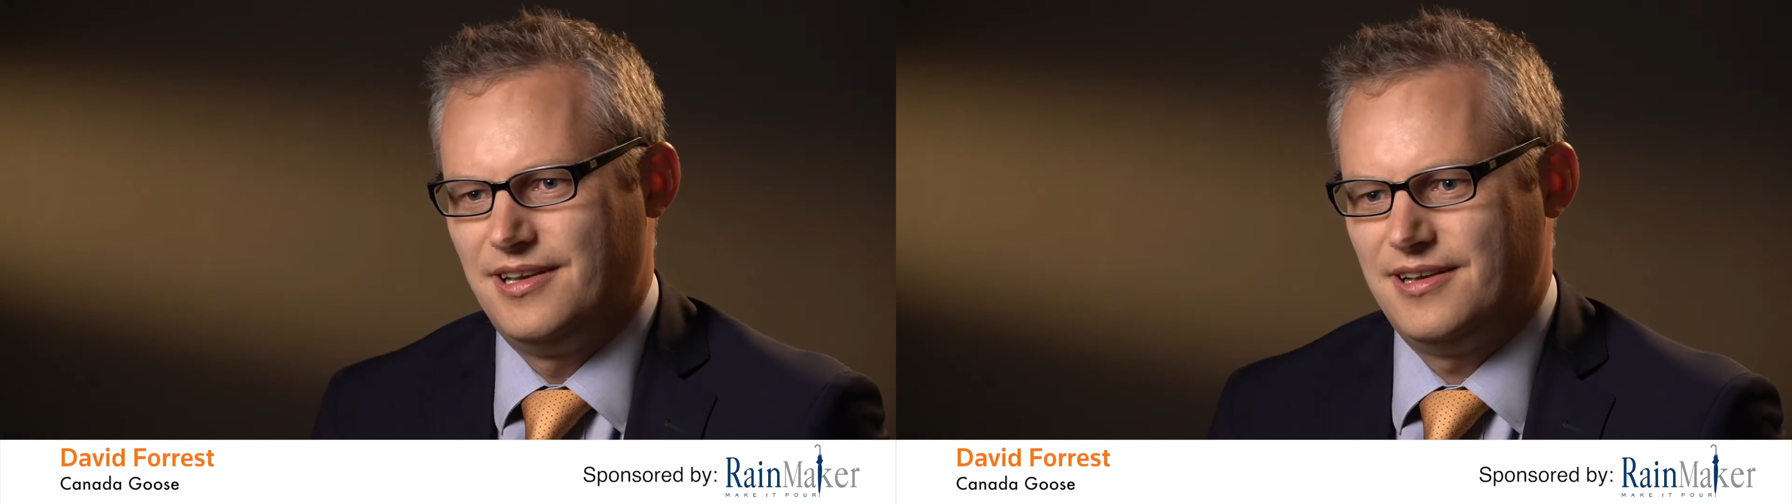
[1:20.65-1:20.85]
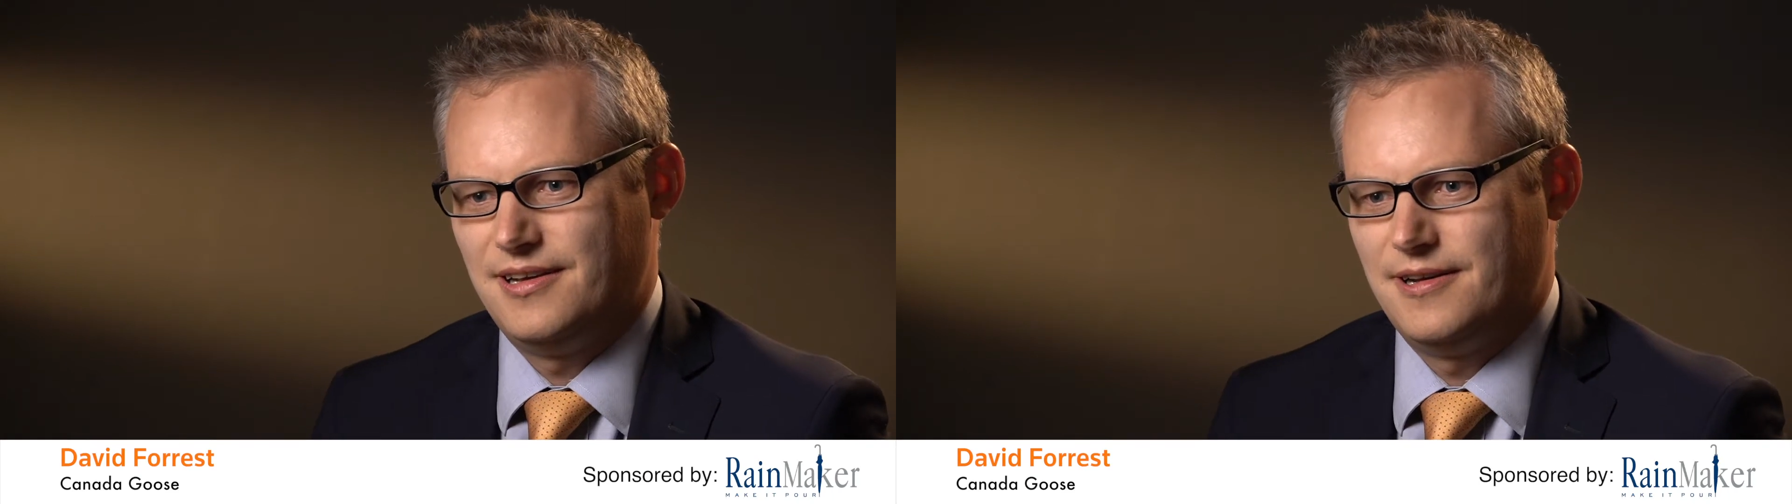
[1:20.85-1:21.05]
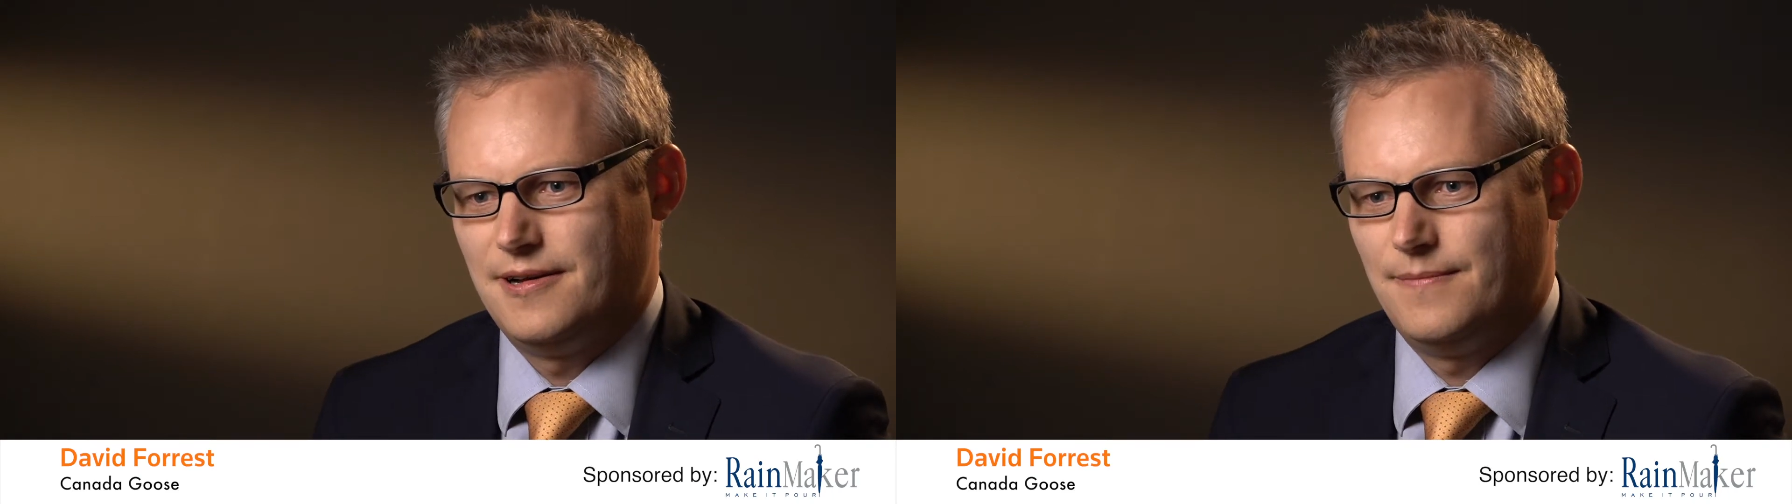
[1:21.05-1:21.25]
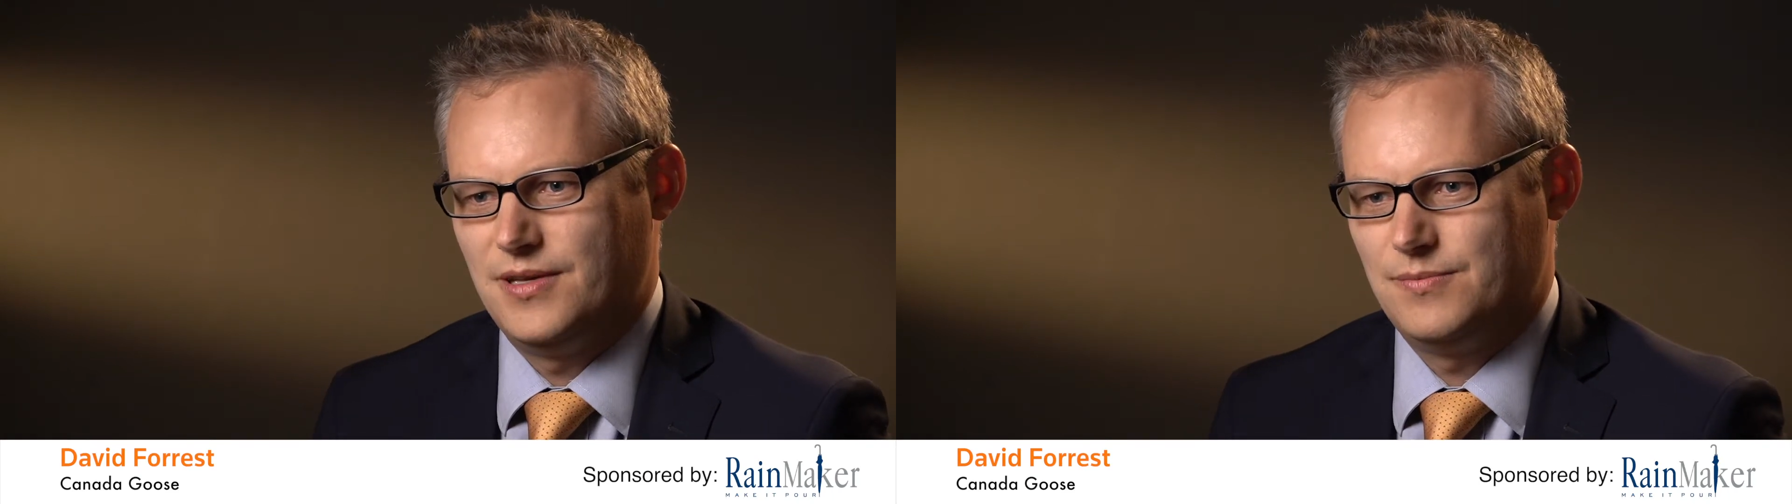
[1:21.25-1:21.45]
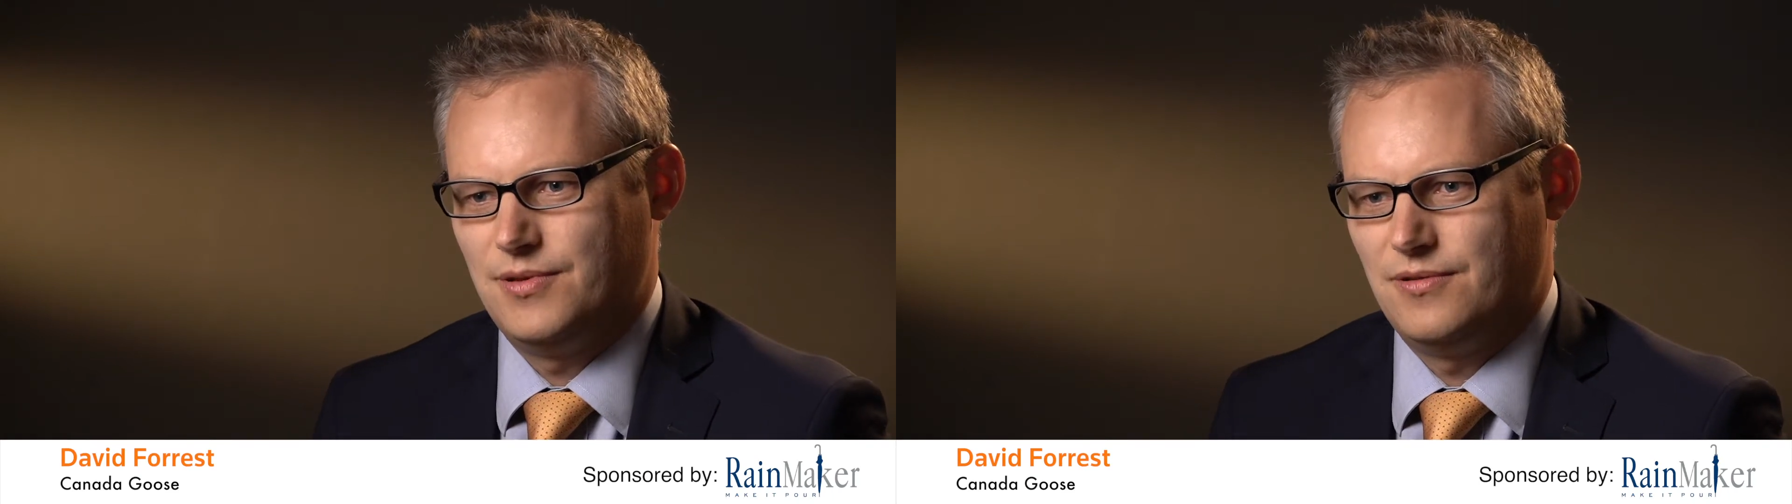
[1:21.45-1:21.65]
um,
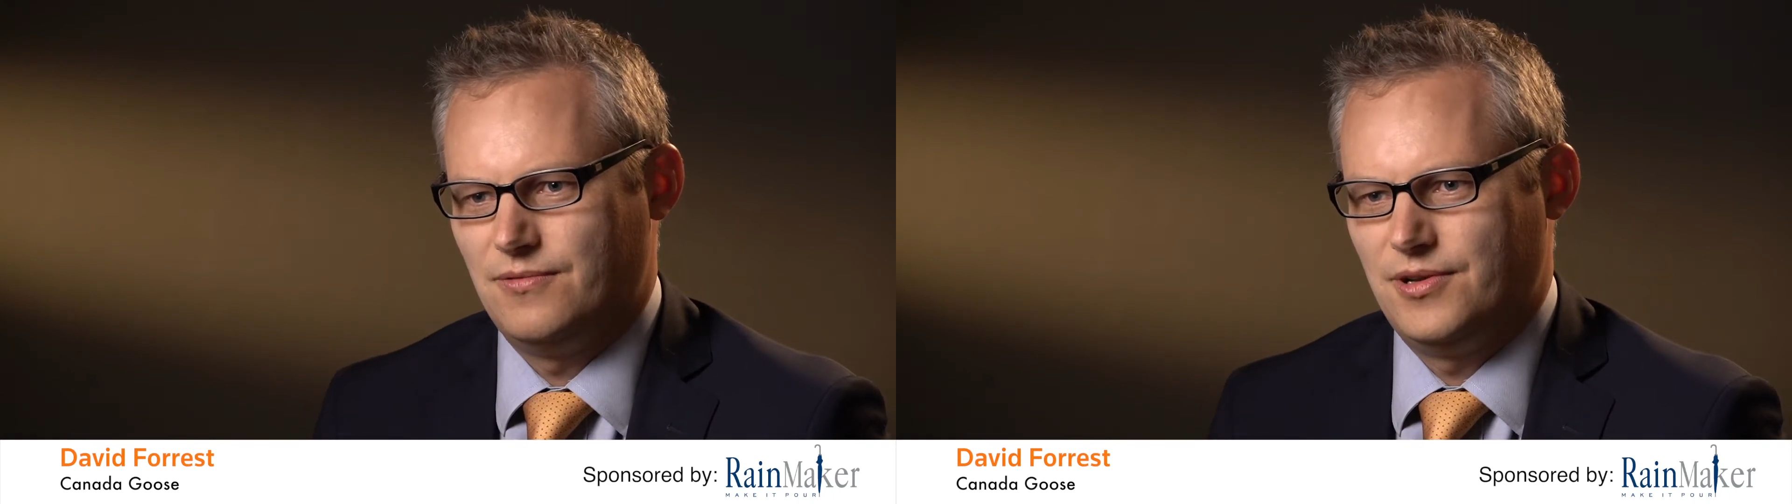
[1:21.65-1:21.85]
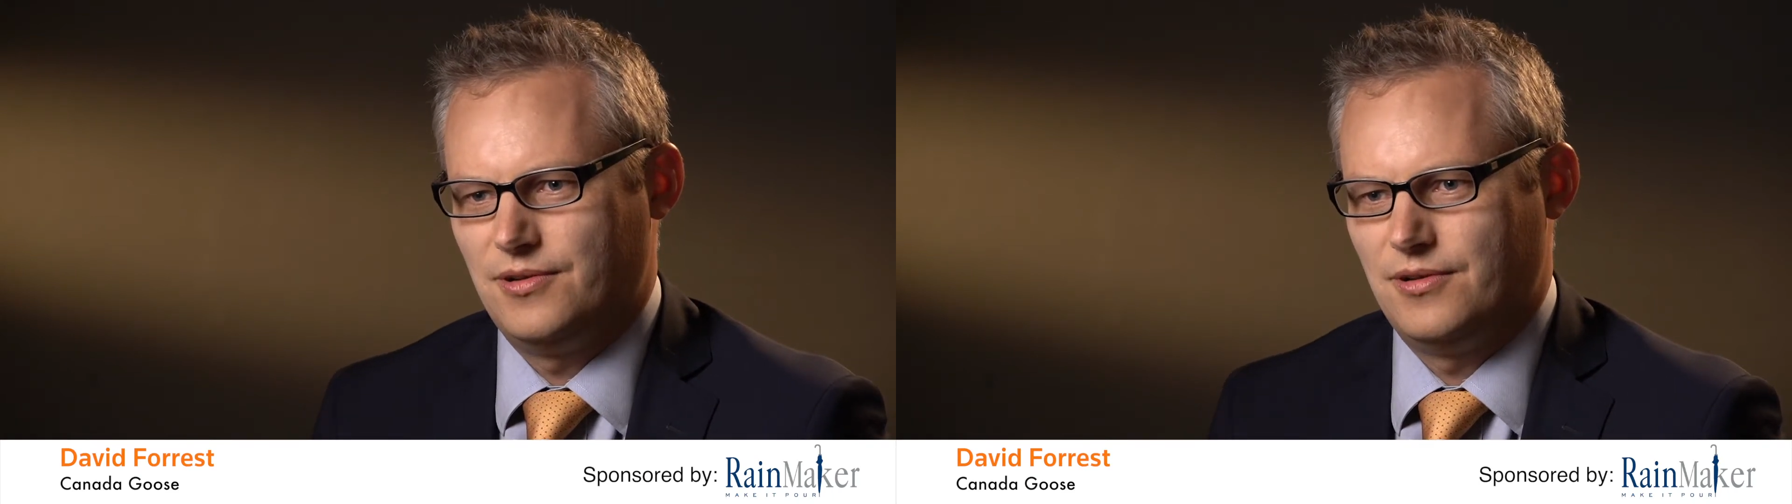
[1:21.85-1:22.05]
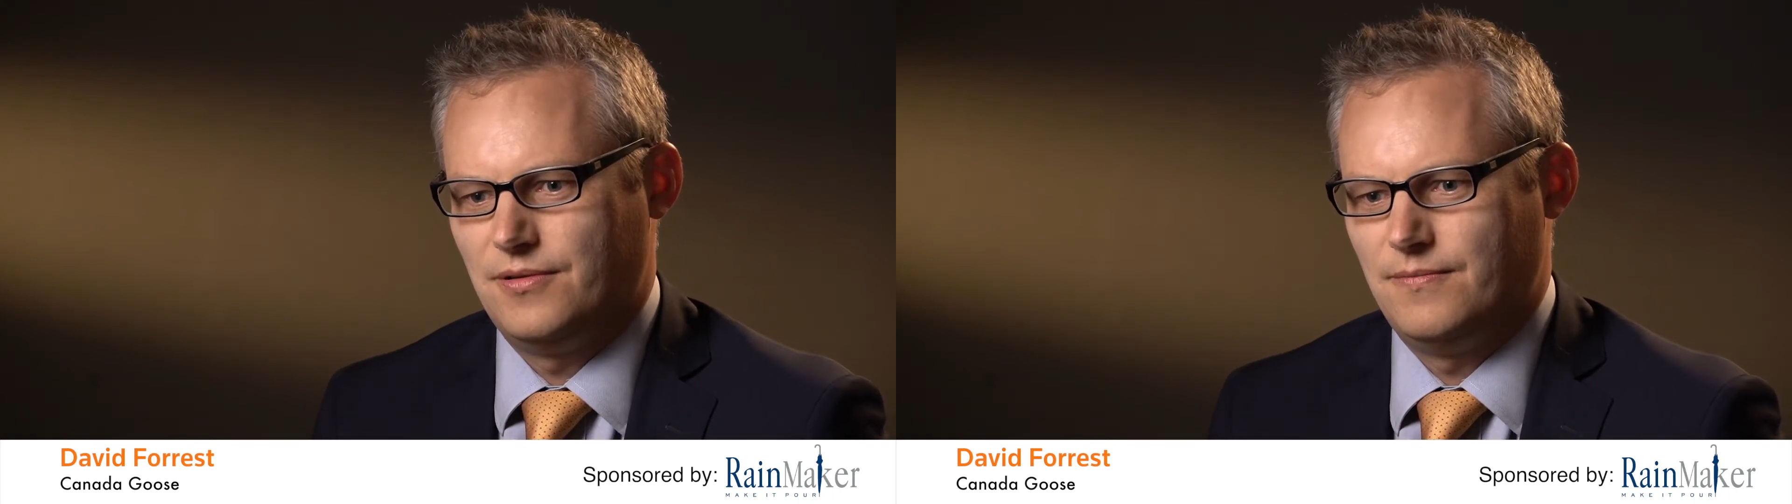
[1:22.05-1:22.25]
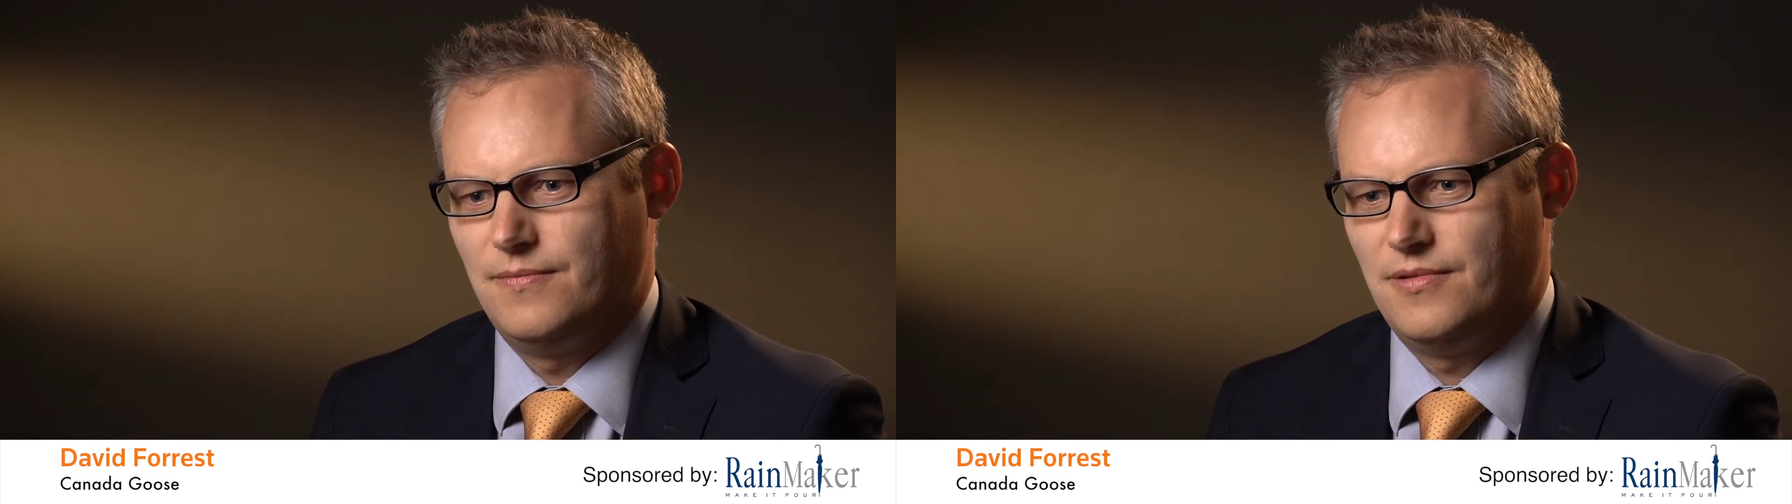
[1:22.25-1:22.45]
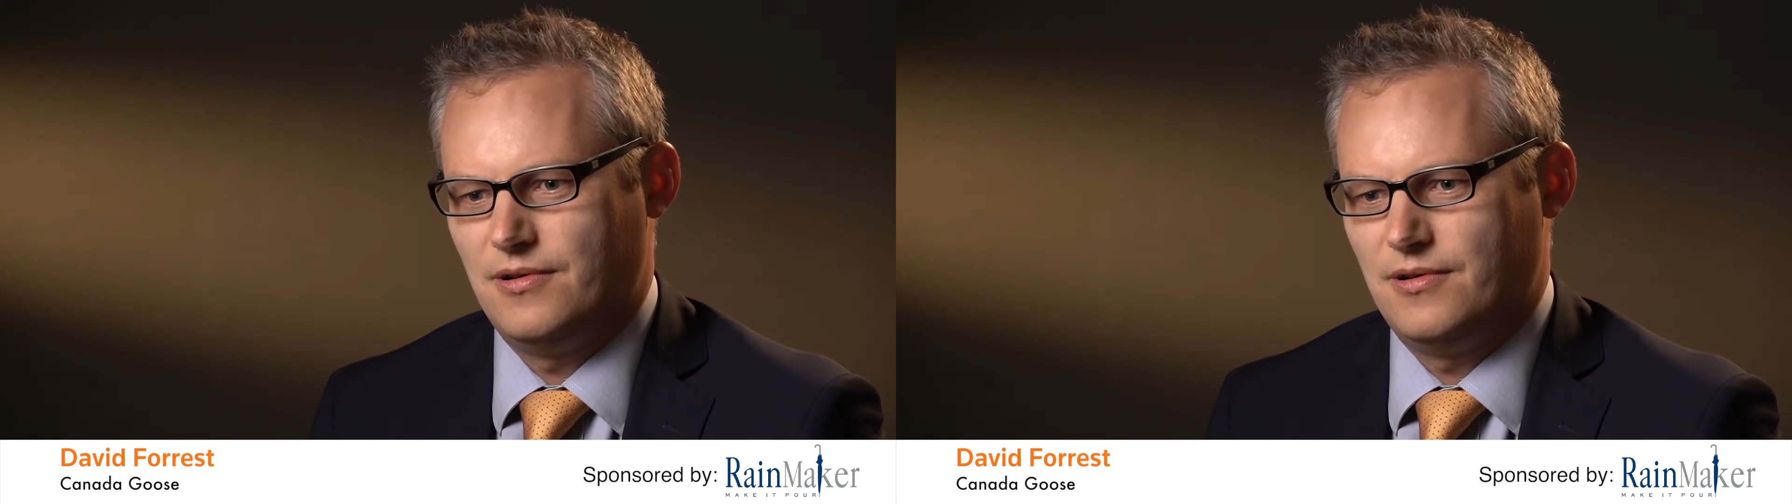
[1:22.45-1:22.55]
has been a real